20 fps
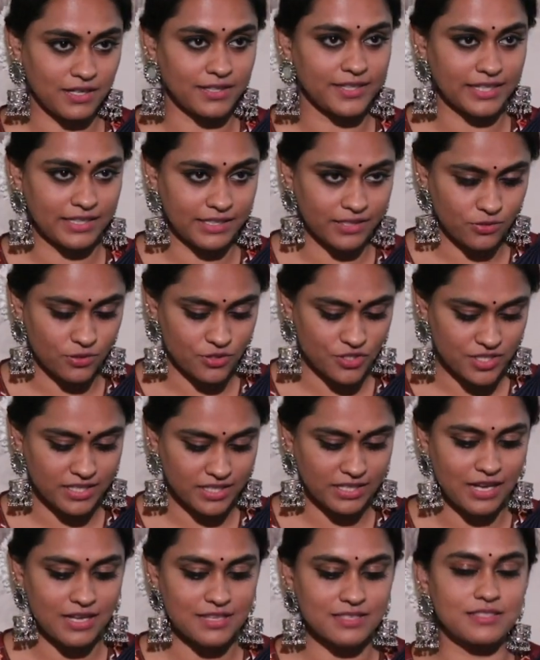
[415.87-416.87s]
And this
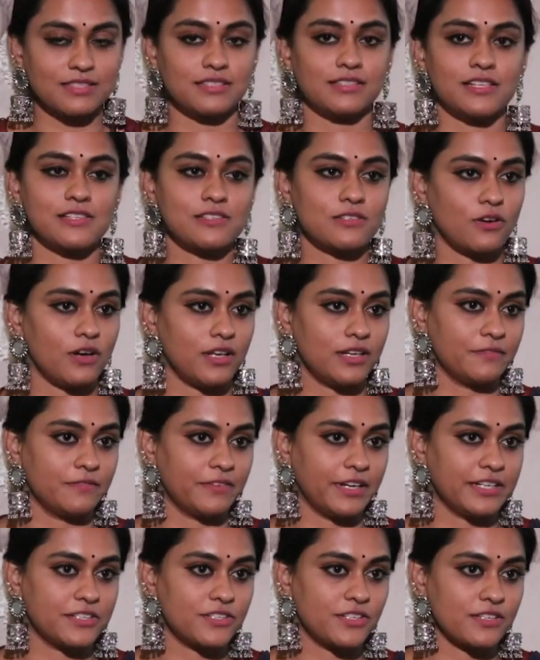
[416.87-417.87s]
question ka answer telusukovalani
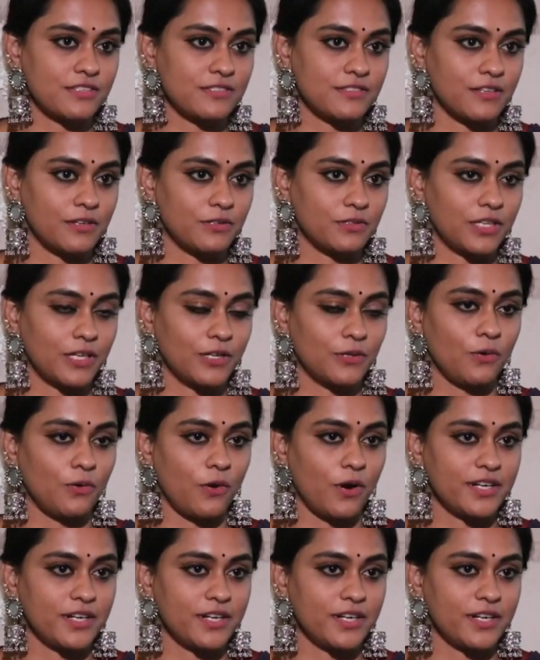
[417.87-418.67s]
wait chestunnaru Telugu